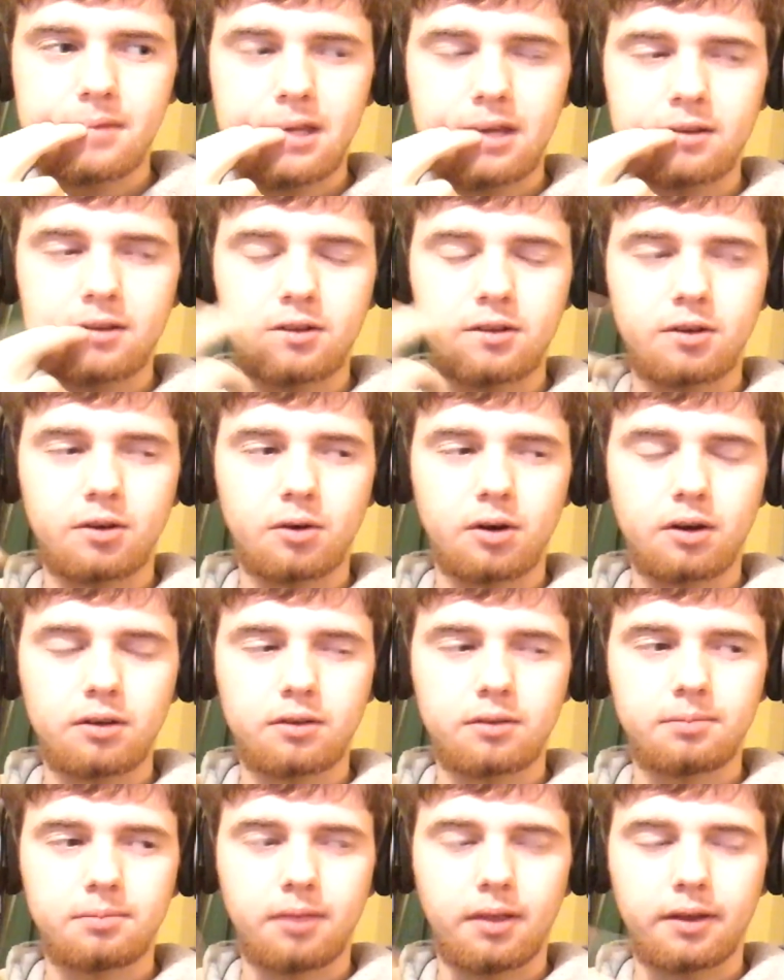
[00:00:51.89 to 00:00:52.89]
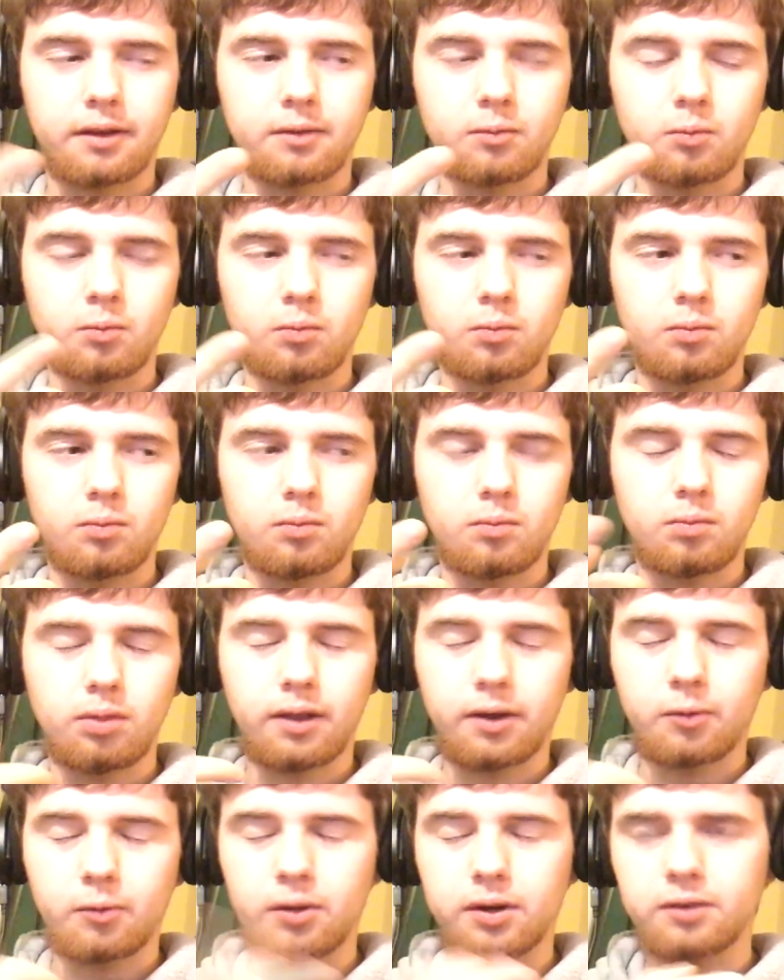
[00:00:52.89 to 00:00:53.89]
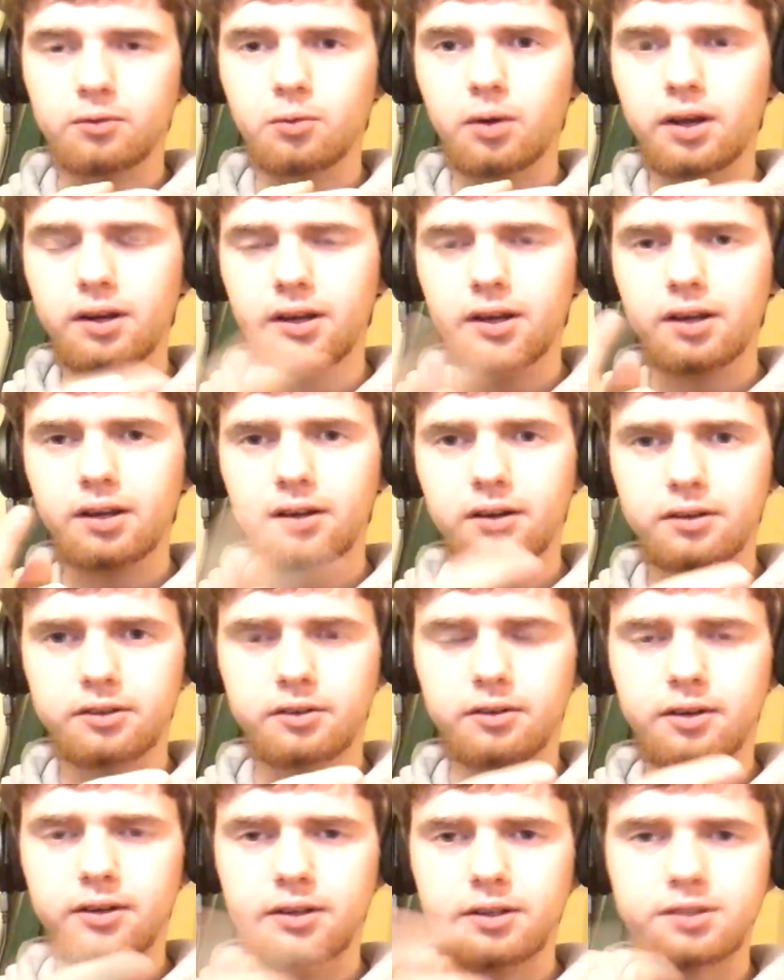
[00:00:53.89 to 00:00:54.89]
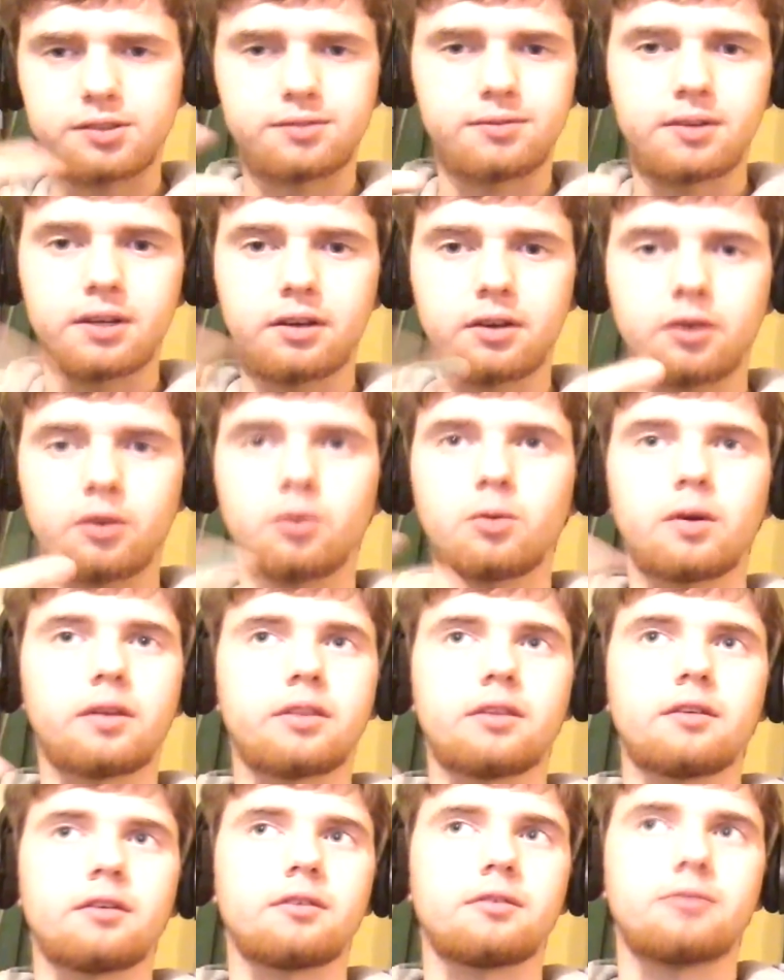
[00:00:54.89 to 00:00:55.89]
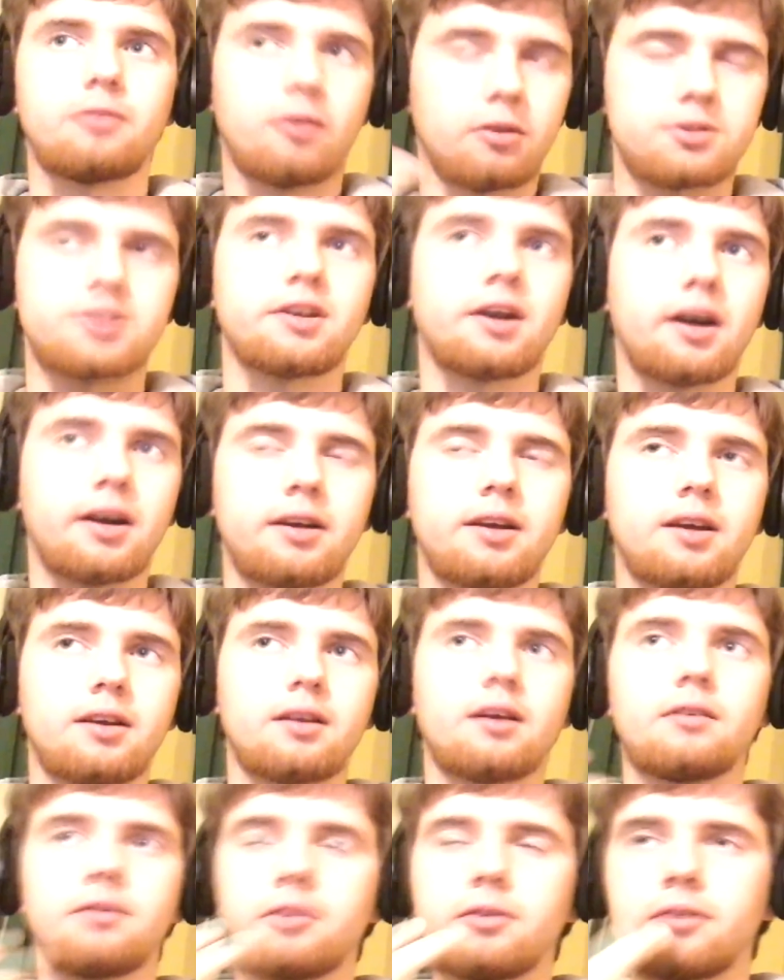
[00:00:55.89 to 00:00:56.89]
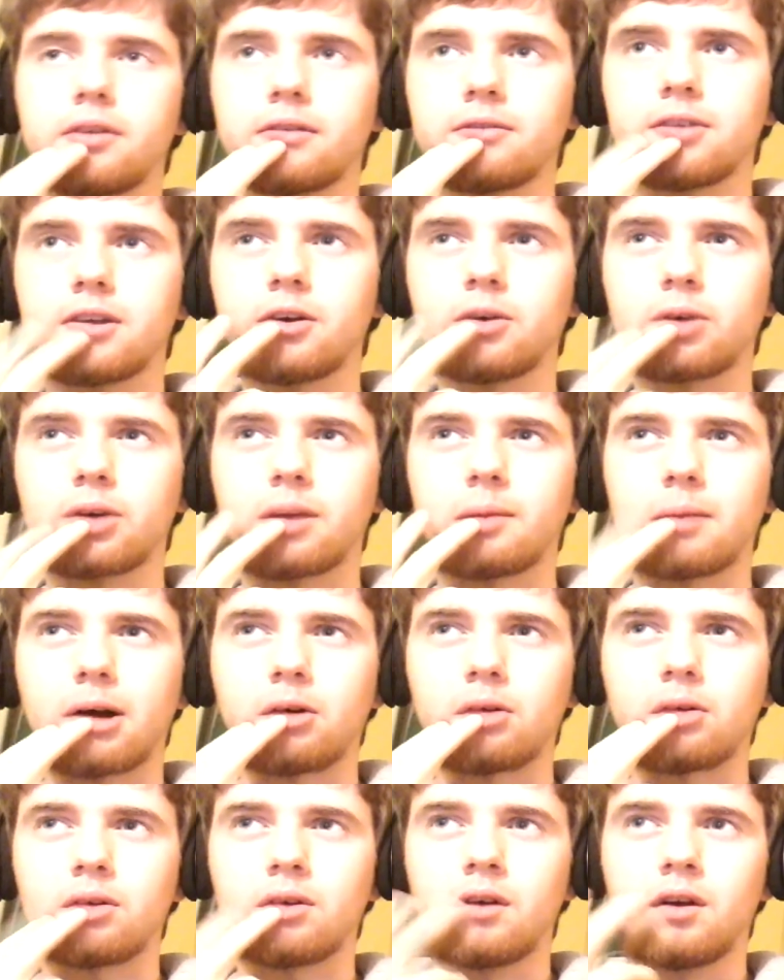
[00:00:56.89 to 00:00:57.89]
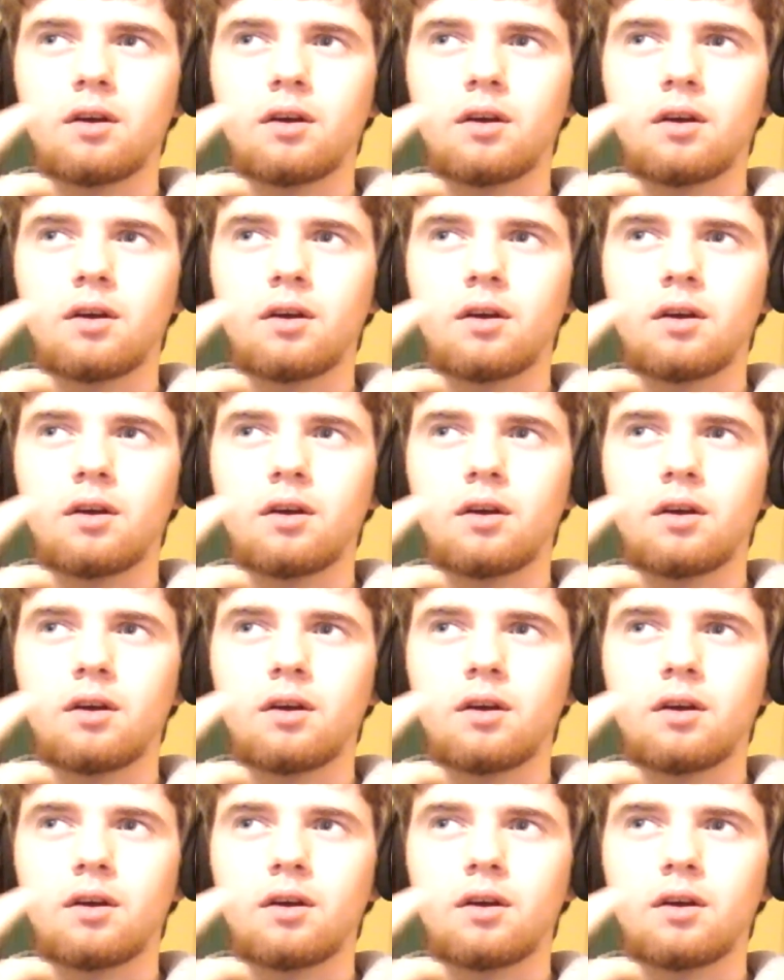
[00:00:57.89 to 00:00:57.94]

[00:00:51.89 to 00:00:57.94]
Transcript: and like when Grade A Under A's video and the first I Ate Everything video came out,